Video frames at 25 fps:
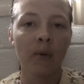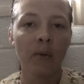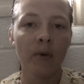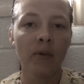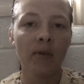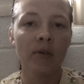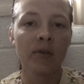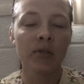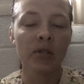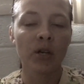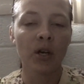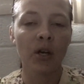
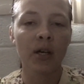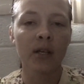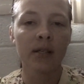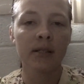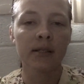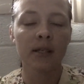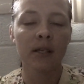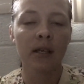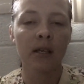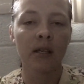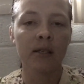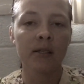with the
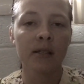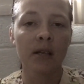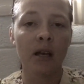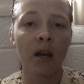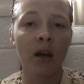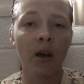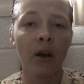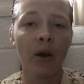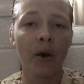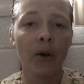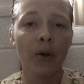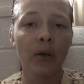surrogacy, and he's like,
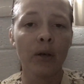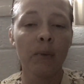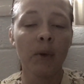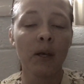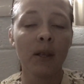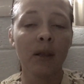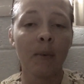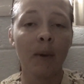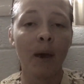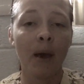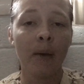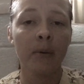oh, you
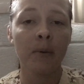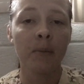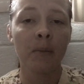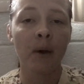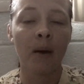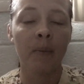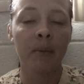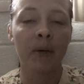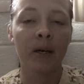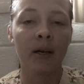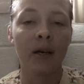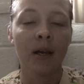mean the baby
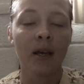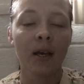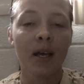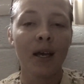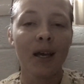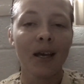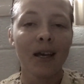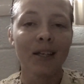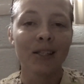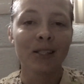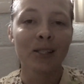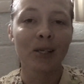
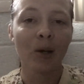mama?